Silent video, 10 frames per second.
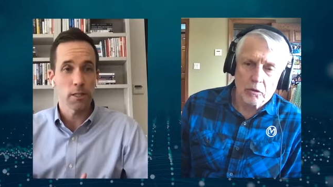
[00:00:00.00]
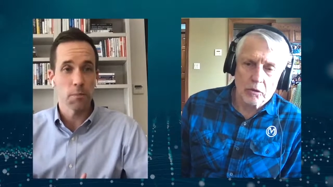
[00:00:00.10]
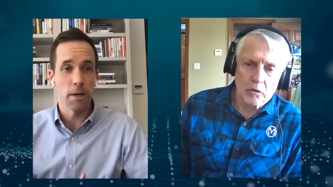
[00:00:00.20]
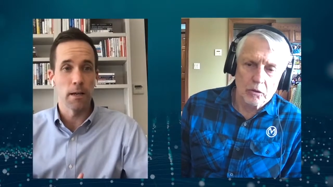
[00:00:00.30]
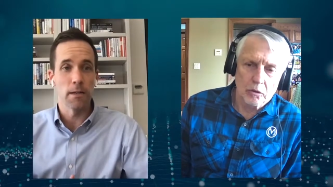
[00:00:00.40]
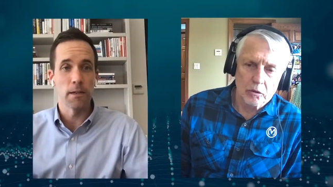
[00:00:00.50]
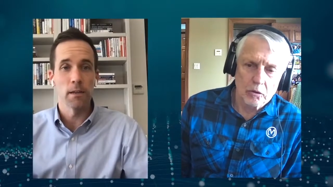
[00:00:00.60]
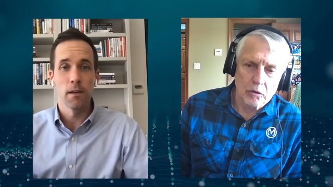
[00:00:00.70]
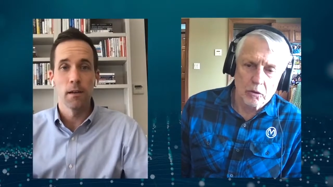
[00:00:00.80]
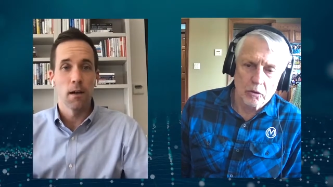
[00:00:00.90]

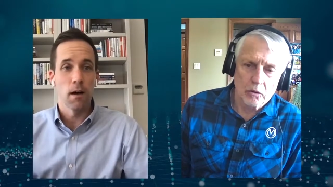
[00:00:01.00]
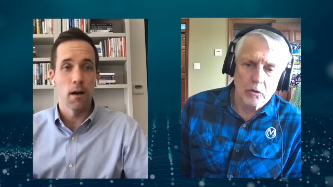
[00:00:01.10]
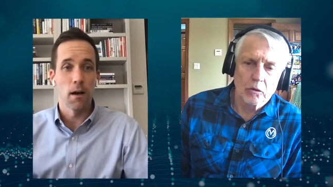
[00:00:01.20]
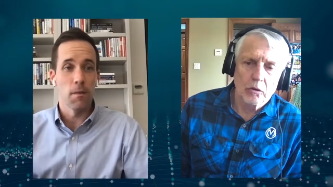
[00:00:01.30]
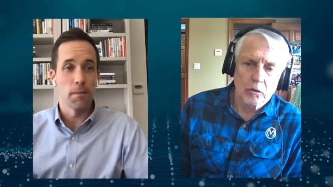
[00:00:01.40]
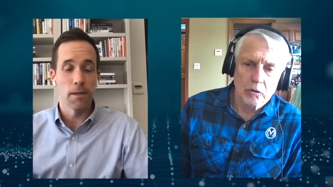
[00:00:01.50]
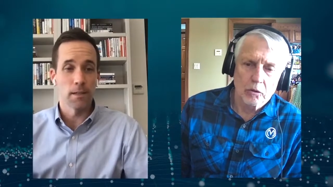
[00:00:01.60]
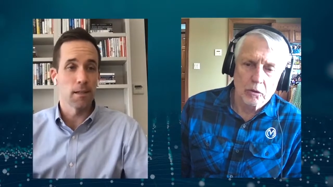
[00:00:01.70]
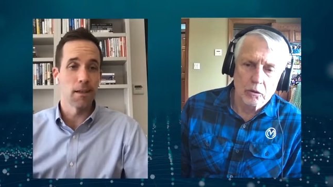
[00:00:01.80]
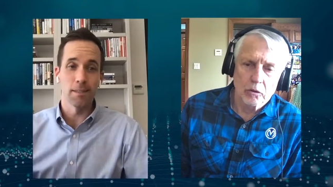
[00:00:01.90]
Speaker 1: expanding. Um,
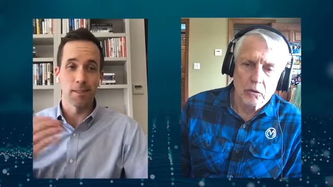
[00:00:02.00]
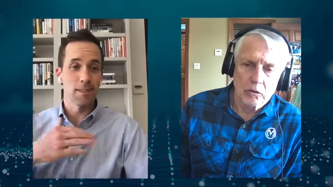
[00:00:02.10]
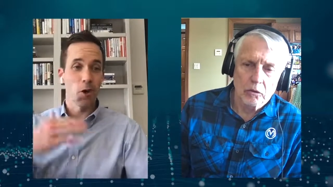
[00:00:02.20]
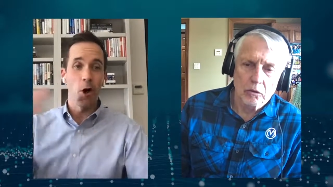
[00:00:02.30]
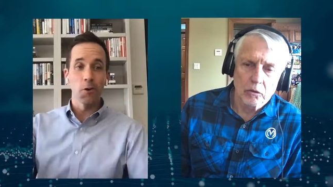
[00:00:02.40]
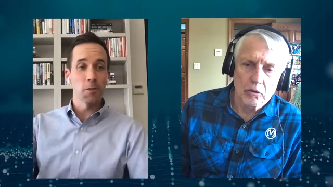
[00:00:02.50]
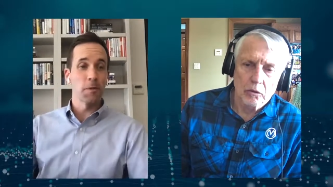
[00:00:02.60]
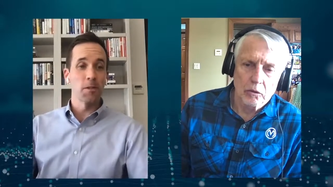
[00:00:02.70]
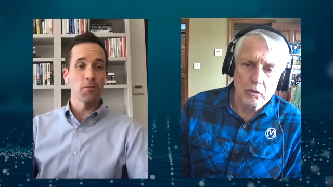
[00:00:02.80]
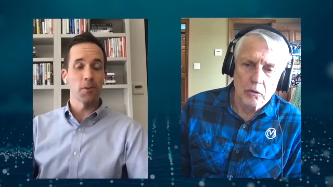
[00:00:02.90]
is it, is this
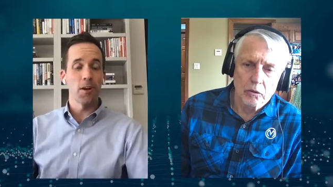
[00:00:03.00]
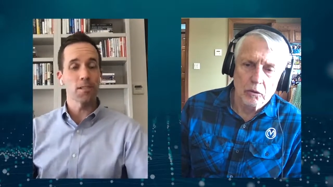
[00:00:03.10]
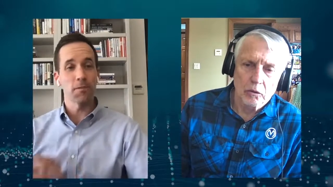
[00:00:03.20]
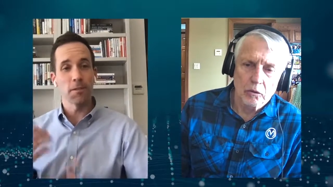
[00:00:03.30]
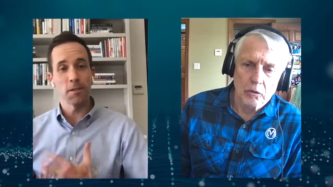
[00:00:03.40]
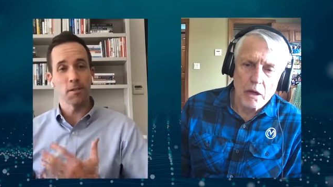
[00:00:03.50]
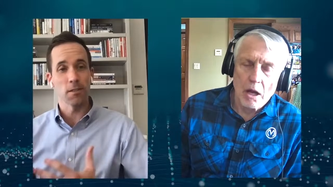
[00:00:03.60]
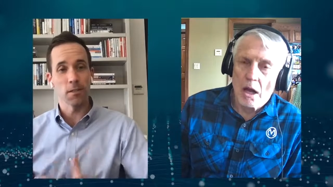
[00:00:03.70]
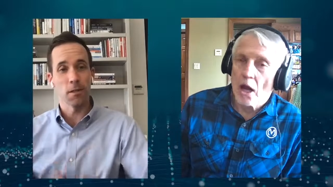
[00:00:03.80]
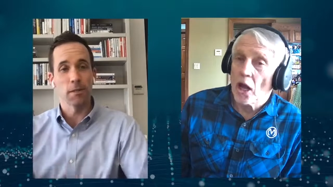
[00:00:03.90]
always been your philosophy, or
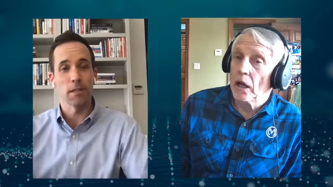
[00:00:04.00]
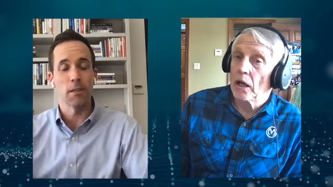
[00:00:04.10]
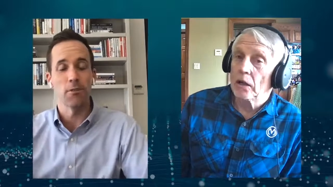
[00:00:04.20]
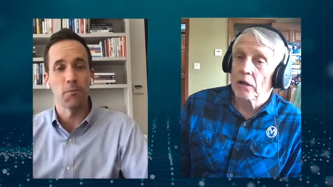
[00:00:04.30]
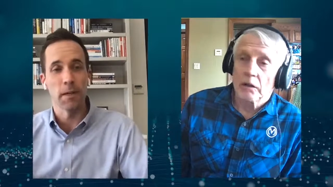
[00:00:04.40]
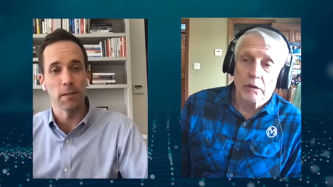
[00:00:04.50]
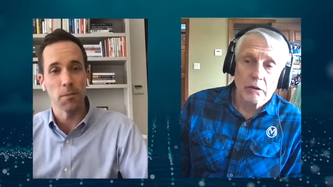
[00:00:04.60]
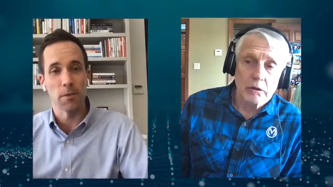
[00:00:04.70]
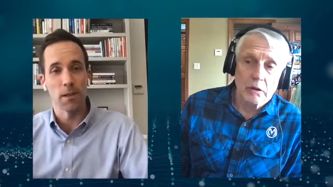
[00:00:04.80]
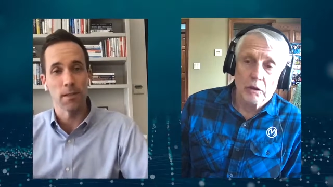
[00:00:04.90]
is this something that you've
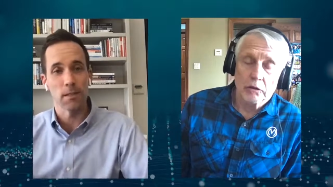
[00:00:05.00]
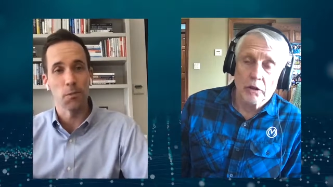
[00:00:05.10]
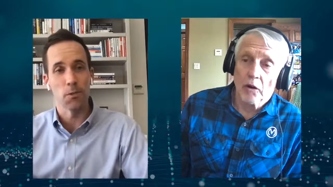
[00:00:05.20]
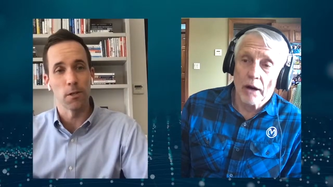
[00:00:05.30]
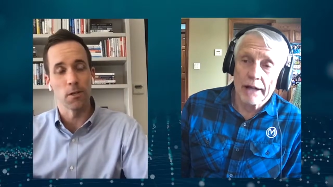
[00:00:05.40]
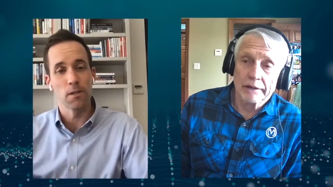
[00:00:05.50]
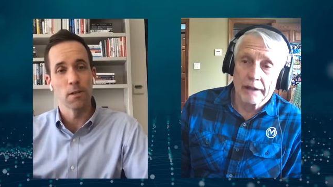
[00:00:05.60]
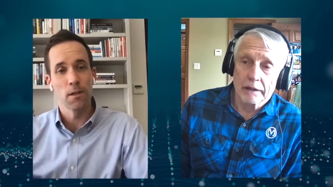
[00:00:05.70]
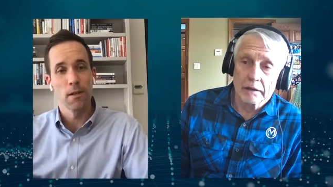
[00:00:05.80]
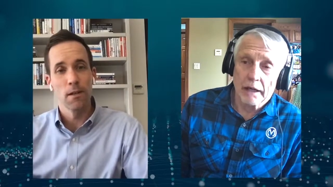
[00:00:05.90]
picked up in the last? No, I
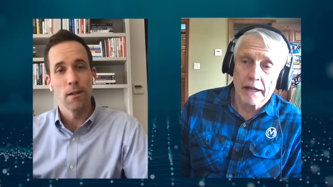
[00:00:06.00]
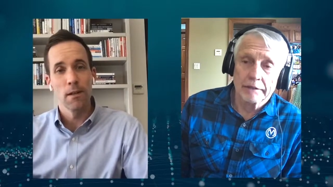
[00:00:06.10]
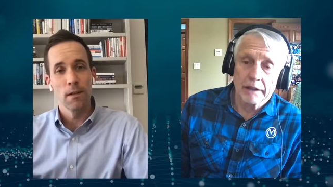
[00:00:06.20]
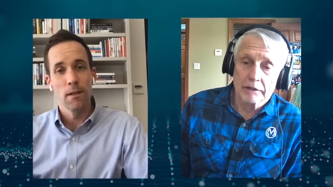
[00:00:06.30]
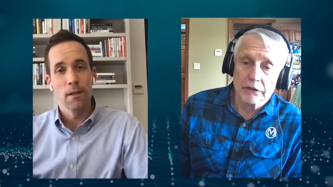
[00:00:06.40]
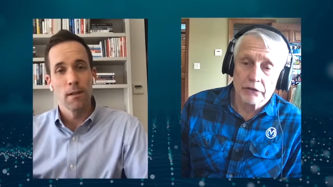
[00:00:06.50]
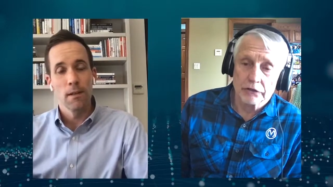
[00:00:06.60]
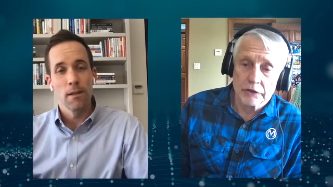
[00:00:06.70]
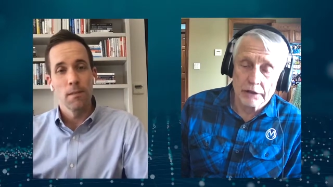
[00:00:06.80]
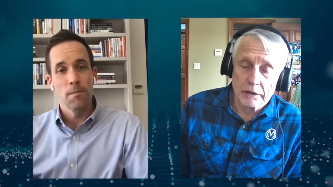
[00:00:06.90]
think
Speaker 2: I think this
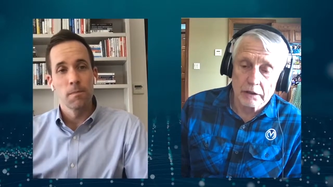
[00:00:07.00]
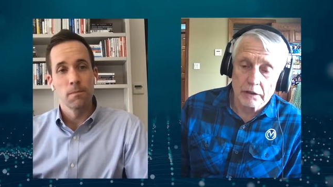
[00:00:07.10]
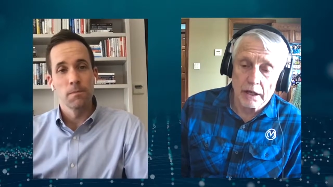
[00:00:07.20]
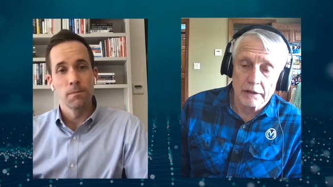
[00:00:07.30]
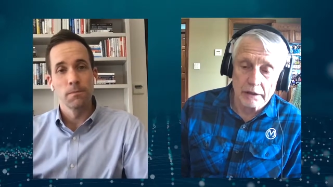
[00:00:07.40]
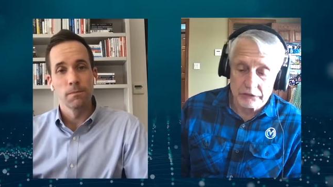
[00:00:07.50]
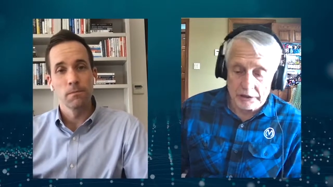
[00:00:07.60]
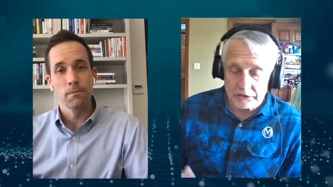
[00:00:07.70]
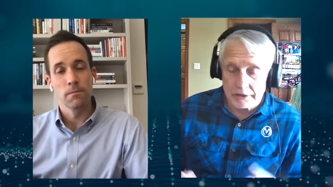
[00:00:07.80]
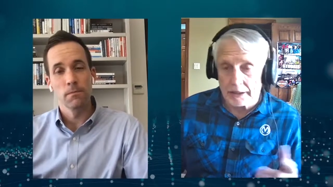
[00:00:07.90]
is a. I, as
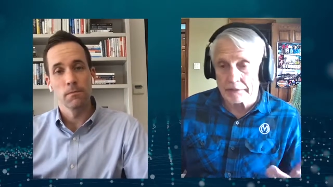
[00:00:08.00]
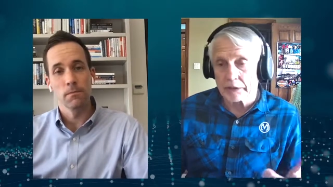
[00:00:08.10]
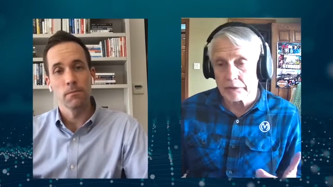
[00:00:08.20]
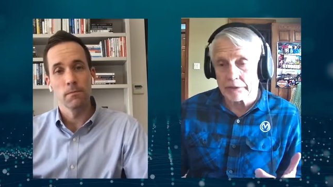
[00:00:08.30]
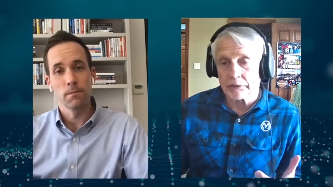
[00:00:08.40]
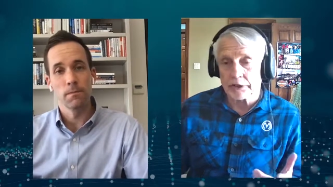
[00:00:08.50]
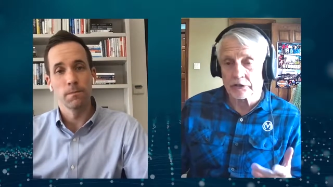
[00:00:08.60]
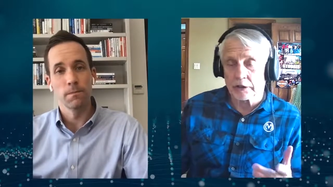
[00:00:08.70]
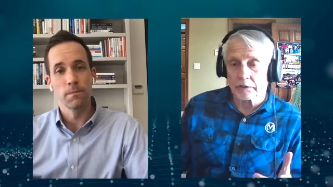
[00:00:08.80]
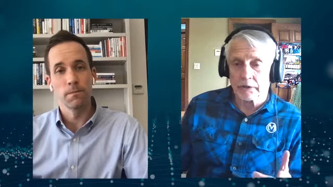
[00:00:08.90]
I said, I think we've
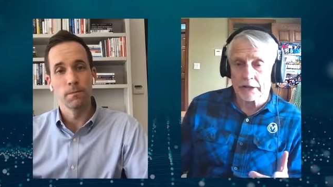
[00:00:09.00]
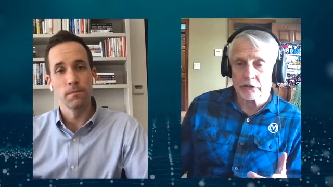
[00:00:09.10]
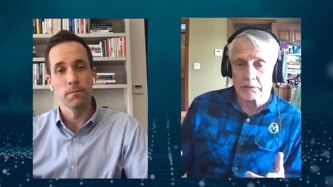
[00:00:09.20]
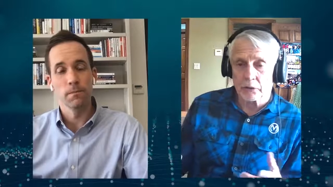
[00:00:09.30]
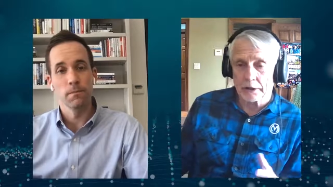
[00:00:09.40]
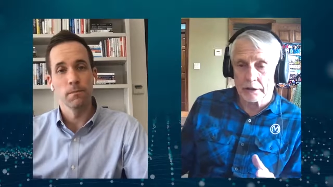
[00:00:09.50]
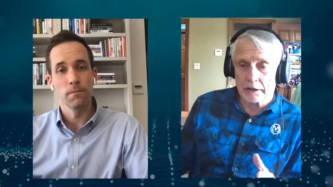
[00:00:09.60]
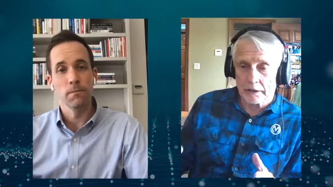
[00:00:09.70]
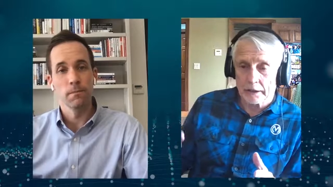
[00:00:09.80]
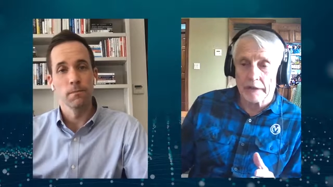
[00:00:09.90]
reached an inflection point,
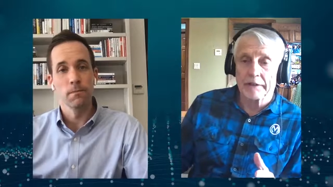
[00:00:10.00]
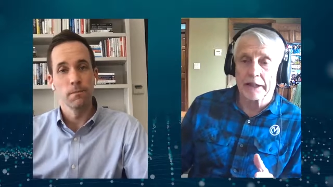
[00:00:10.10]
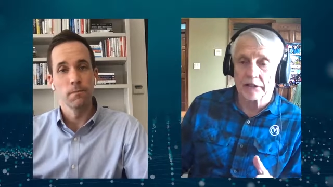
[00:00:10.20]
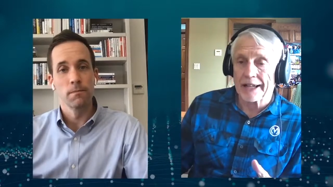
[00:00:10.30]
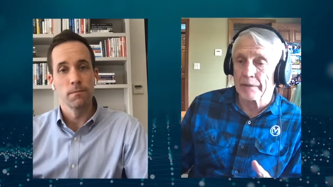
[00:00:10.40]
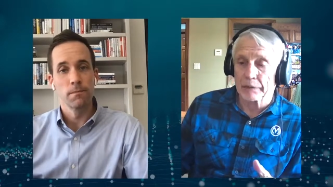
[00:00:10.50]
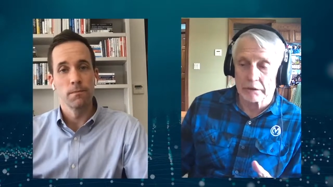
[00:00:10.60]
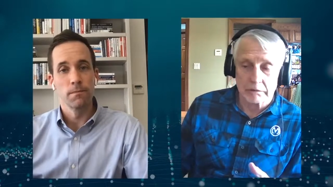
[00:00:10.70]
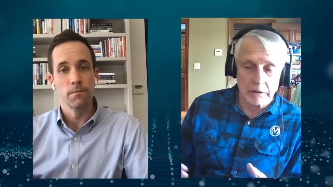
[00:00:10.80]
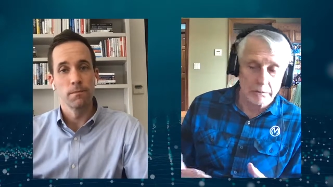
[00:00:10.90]
and I think it's
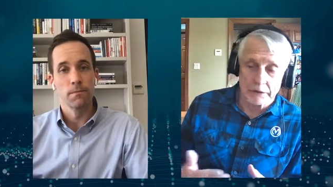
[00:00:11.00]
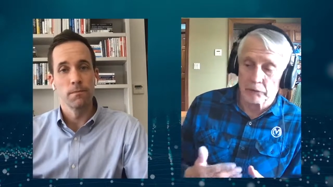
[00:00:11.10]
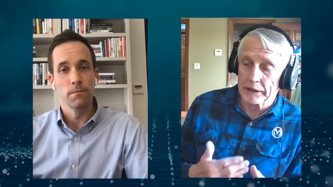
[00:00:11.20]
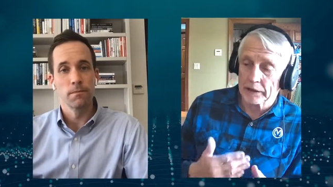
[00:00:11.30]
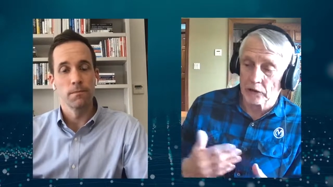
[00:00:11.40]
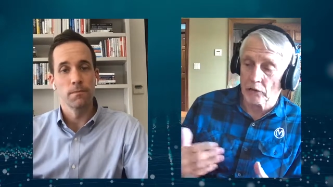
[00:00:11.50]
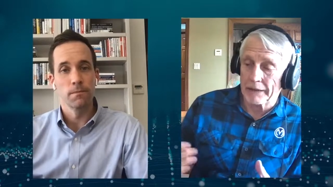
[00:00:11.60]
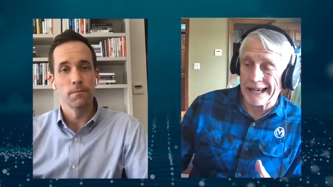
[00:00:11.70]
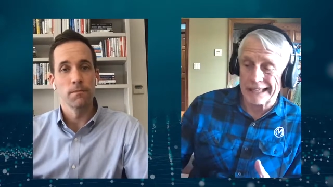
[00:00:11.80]
happened. I mean, we could go back.